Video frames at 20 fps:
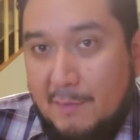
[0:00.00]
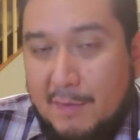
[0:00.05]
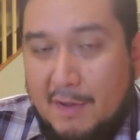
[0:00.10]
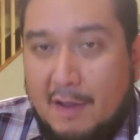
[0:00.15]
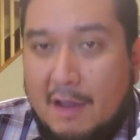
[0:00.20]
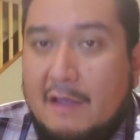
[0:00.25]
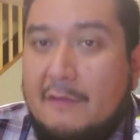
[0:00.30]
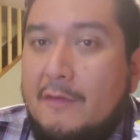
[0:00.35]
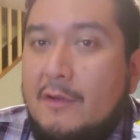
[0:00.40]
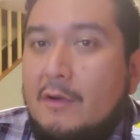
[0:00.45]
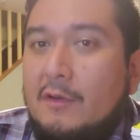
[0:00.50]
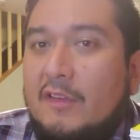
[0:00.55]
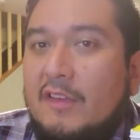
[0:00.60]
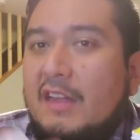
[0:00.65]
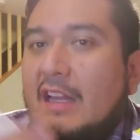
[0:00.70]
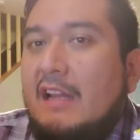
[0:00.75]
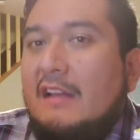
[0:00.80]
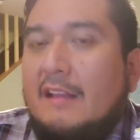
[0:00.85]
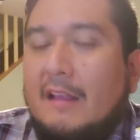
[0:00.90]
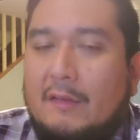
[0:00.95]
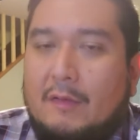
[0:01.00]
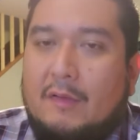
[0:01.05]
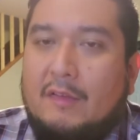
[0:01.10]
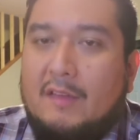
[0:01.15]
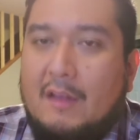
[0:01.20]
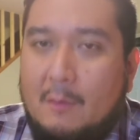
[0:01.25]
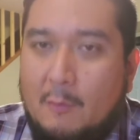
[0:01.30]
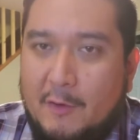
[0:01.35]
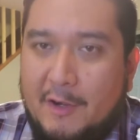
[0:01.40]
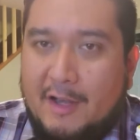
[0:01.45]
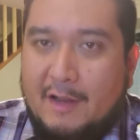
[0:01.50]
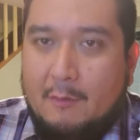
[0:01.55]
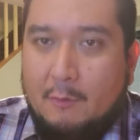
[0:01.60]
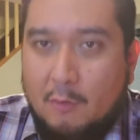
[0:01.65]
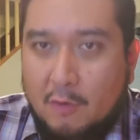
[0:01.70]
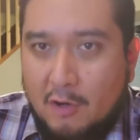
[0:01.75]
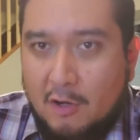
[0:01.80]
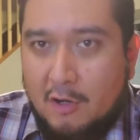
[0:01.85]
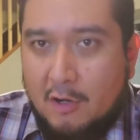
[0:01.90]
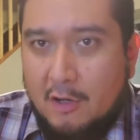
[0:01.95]
But if you're sitting next to someone at
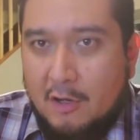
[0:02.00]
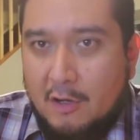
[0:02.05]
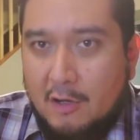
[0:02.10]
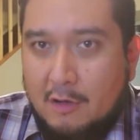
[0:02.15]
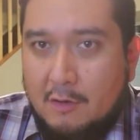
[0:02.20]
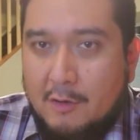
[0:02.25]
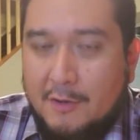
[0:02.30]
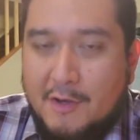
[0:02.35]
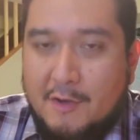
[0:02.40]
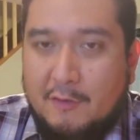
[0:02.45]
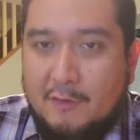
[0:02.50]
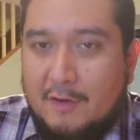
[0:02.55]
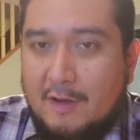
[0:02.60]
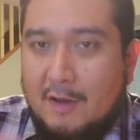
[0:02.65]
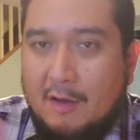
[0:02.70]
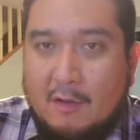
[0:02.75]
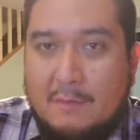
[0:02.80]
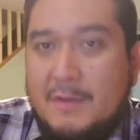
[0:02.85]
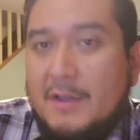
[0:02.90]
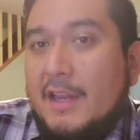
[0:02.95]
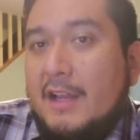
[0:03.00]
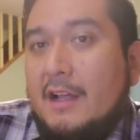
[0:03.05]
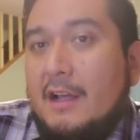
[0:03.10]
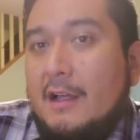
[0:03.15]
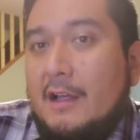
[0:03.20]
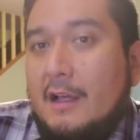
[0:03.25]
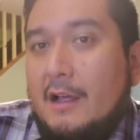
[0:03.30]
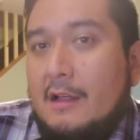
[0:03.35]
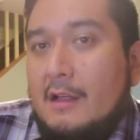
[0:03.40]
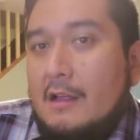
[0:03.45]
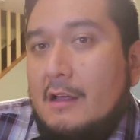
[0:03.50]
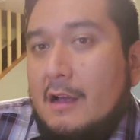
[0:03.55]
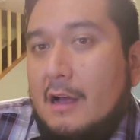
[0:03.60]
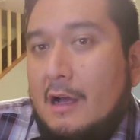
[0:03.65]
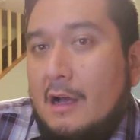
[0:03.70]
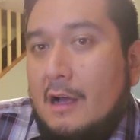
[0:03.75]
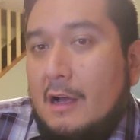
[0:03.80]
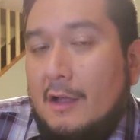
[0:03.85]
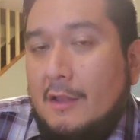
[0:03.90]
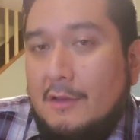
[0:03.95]
work, or you're commuting
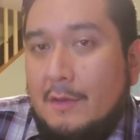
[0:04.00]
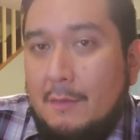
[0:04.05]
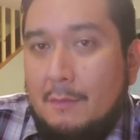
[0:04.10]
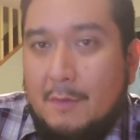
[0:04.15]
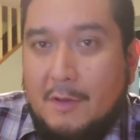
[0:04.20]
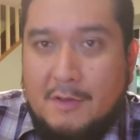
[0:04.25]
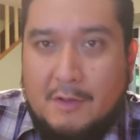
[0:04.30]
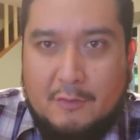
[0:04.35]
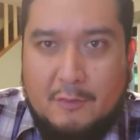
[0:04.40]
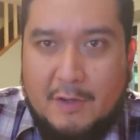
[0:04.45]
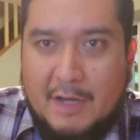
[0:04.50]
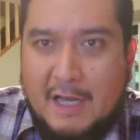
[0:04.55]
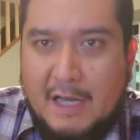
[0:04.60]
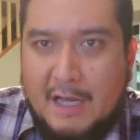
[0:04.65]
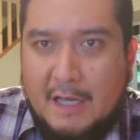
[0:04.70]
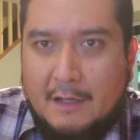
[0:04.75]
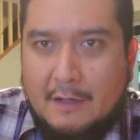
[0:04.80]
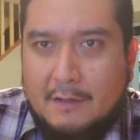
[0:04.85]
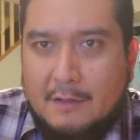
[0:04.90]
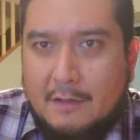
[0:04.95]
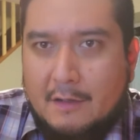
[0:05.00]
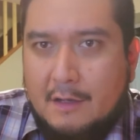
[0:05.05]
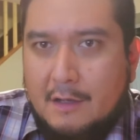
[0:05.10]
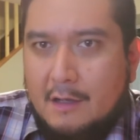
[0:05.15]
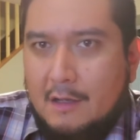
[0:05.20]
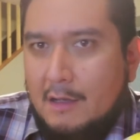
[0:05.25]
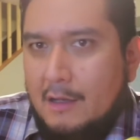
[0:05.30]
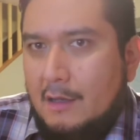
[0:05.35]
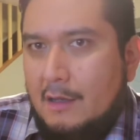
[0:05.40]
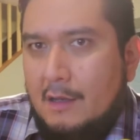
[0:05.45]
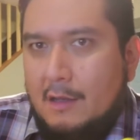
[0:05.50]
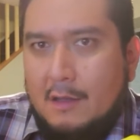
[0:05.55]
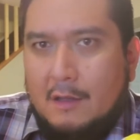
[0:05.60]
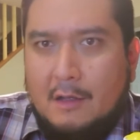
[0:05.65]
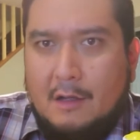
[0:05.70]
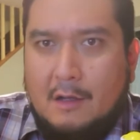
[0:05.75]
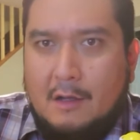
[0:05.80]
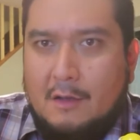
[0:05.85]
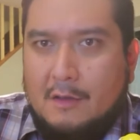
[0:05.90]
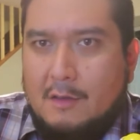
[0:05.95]
on the train,
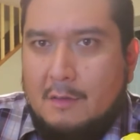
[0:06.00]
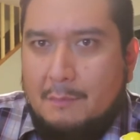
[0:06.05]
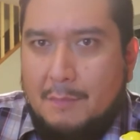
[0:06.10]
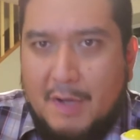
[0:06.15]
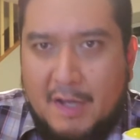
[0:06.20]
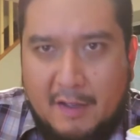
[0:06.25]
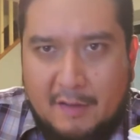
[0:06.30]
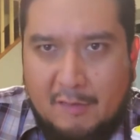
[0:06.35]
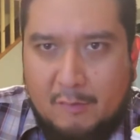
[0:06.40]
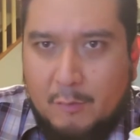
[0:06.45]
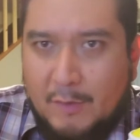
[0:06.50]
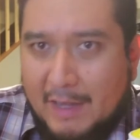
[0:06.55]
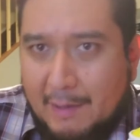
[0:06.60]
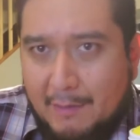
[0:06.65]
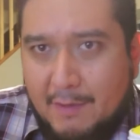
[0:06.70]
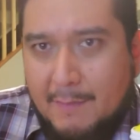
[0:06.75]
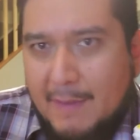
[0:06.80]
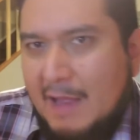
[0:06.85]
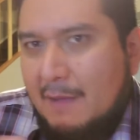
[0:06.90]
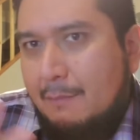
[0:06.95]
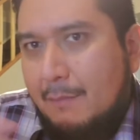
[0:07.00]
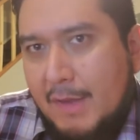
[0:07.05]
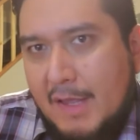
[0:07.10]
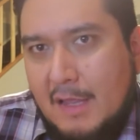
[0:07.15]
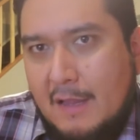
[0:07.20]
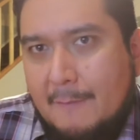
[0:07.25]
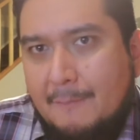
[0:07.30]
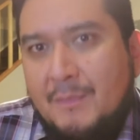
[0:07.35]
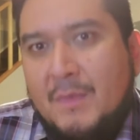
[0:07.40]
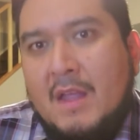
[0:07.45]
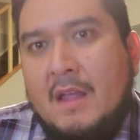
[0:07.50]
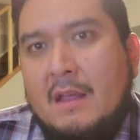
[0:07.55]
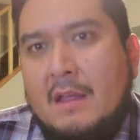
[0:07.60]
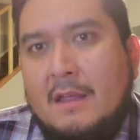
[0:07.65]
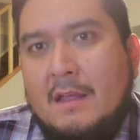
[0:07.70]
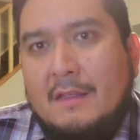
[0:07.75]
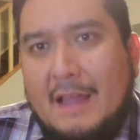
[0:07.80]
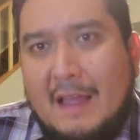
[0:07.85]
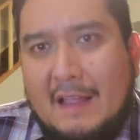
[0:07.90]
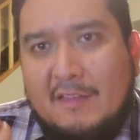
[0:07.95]
on the bus, whatever it might be,
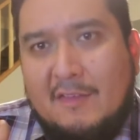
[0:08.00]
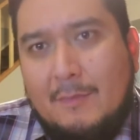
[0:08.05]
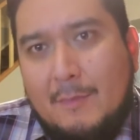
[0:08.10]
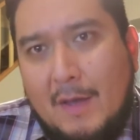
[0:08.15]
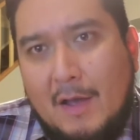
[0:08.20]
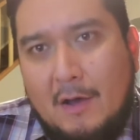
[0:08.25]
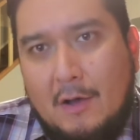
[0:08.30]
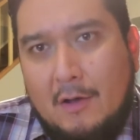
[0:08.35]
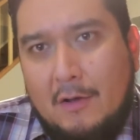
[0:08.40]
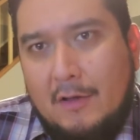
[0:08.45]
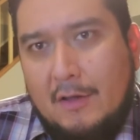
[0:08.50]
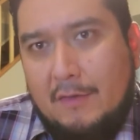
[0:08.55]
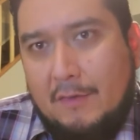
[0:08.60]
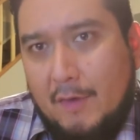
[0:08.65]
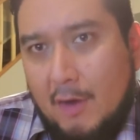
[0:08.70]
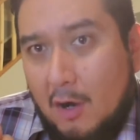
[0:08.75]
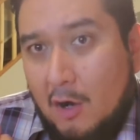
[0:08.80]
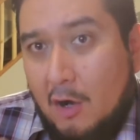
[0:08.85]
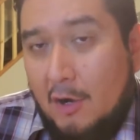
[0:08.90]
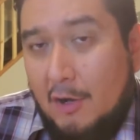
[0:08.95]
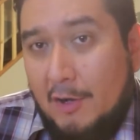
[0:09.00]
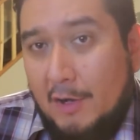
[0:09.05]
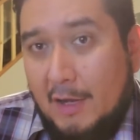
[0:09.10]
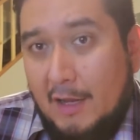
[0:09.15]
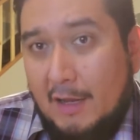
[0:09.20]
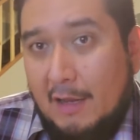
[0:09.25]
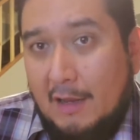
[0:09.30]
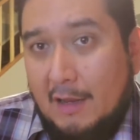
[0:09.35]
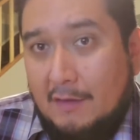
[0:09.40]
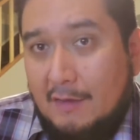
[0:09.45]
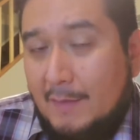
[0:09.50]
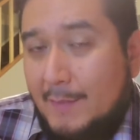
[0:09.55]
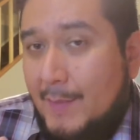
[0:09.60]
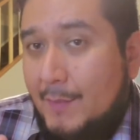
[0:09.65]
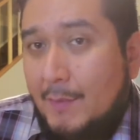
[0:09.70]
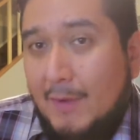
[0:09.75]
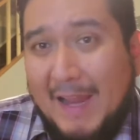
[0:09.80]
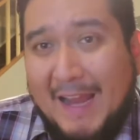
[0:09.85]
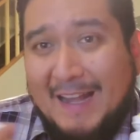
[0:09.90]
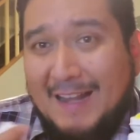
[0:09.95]
that smell is hard, and some
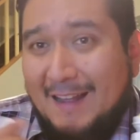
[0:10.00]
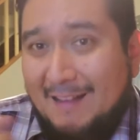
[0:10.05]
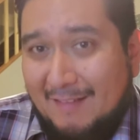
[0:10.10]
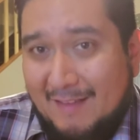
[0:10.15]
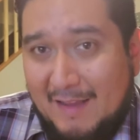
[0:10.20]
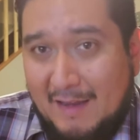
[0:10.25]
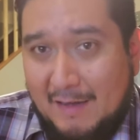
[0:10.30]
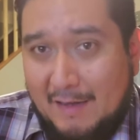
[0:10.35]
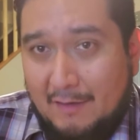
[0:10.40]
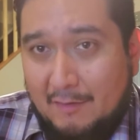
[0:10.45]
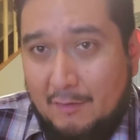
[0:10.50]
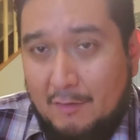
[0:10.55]
people cannot take it.